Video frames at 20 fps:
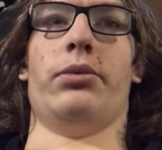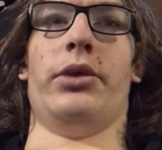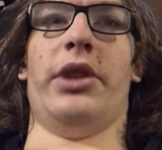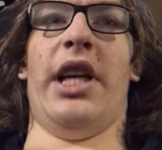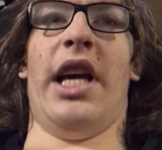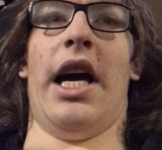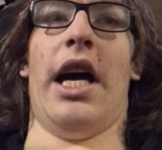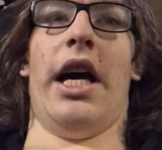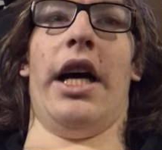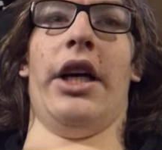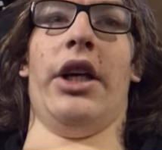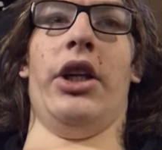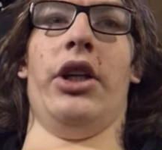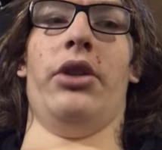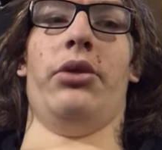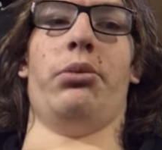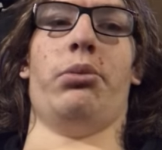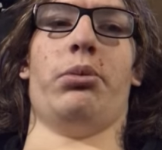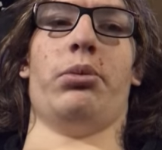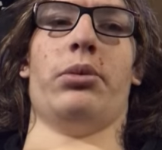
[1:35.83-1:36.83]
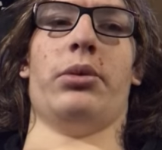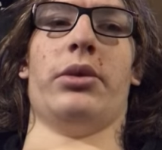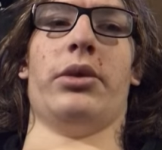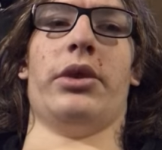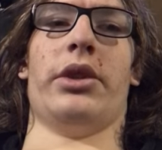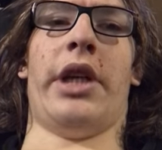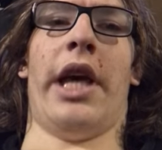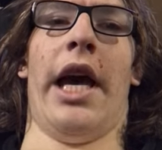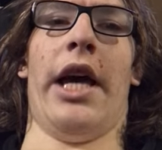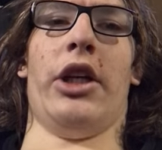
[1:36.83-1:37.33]
I
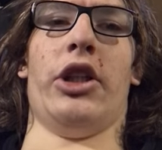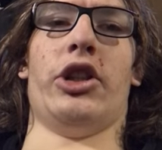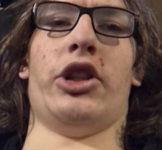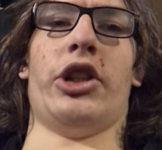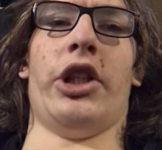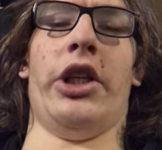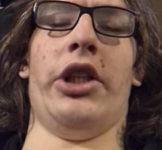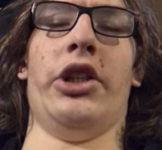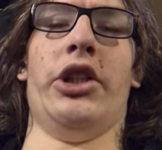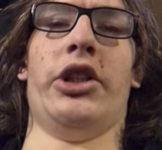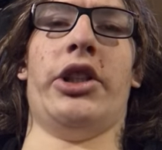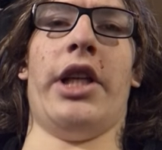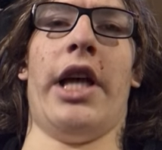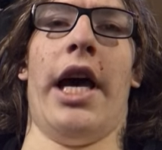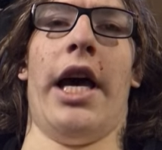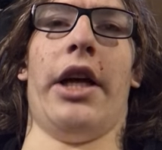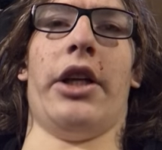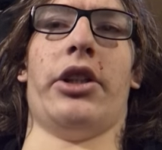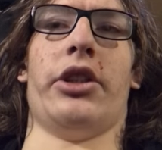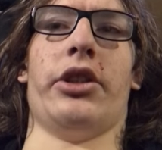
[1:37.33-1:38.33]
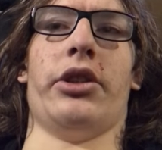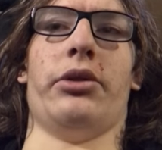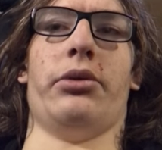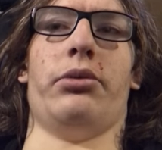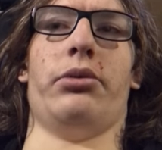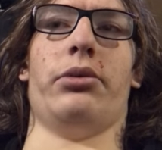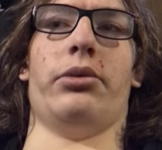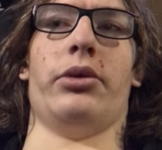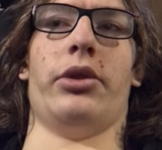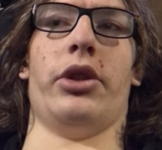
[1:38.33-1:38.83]
can't change that.
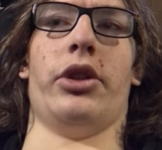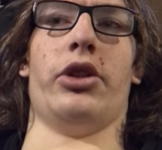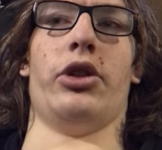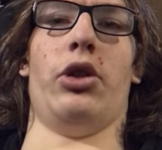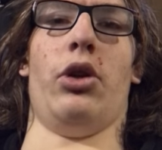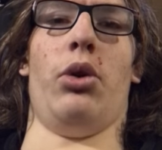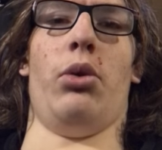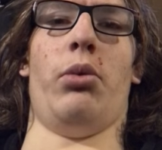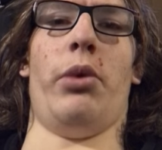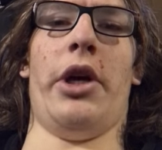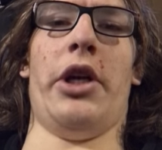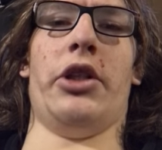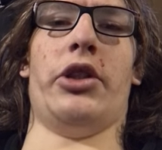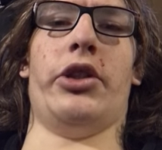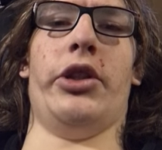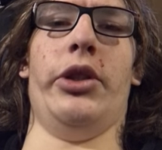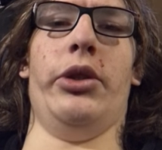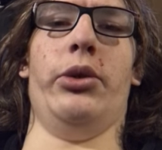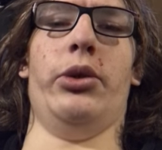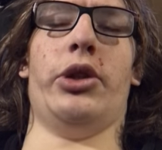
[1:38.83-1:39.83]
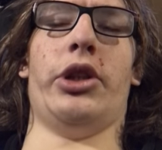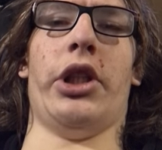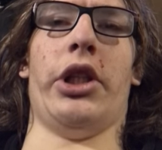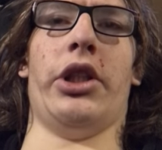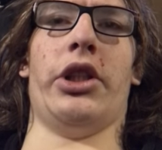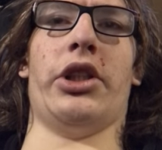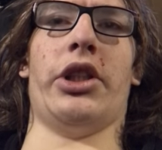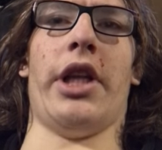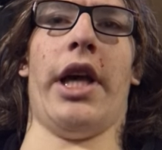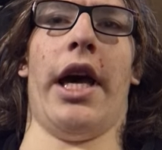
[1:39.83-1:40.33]
There's no way to
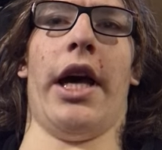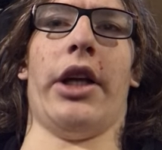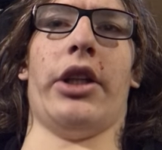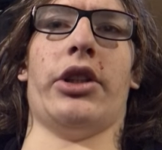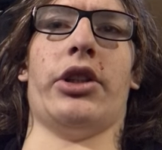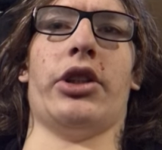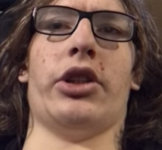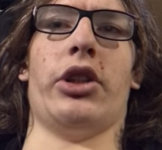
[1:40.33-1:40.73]
change that.